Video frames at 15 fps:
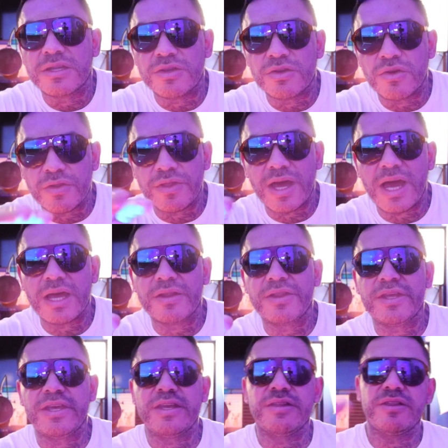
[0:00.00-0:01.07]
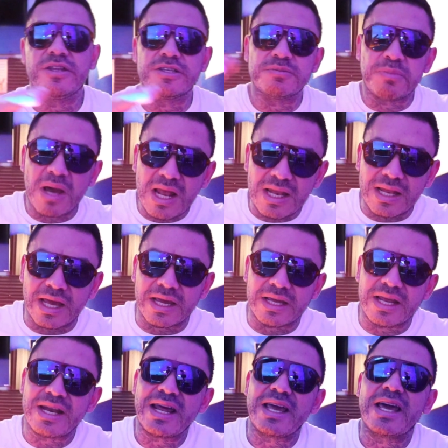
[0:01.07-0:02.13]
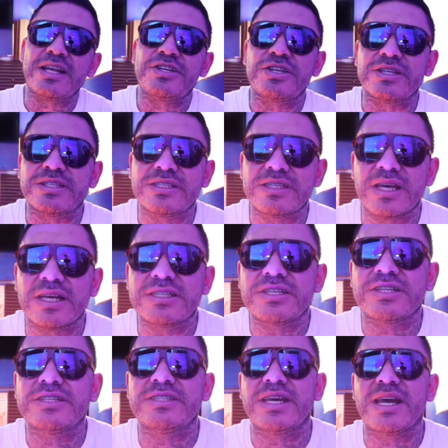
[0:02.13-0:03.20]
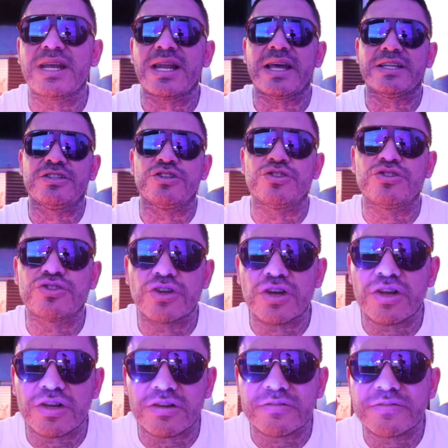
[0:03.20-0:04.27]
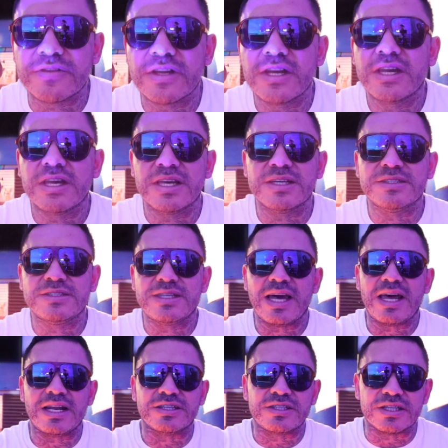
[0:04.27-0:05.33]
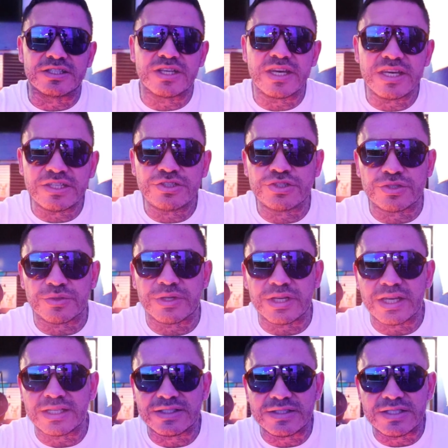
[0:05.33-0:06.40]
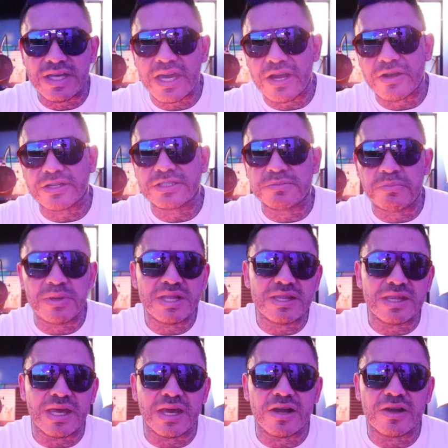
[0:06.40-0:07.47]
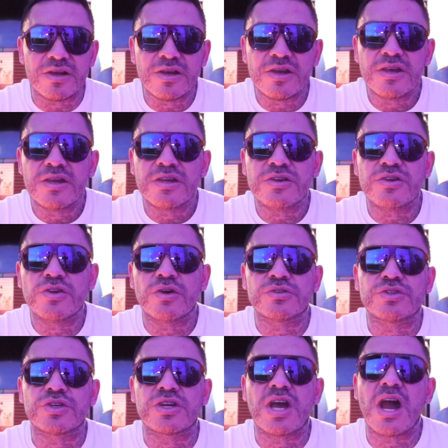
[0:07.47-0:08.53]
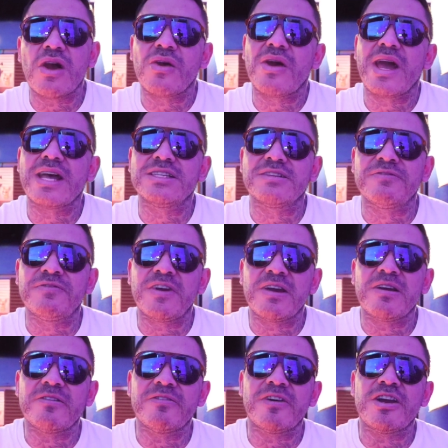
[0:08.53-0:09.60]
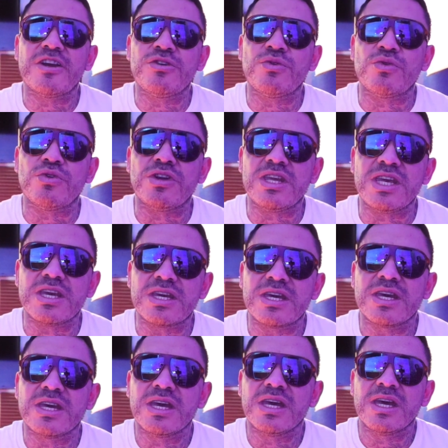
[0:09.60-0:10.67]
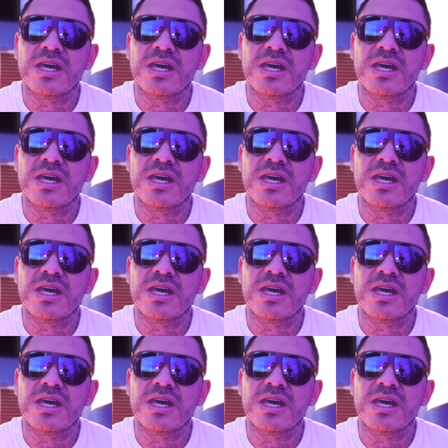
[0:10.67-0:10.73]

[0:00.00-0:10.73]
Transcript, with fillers: you know, the spotlight. And I shouldn't say like deserve, is that it's history. It's there. It's been there. You know, Chicago has a very, very unique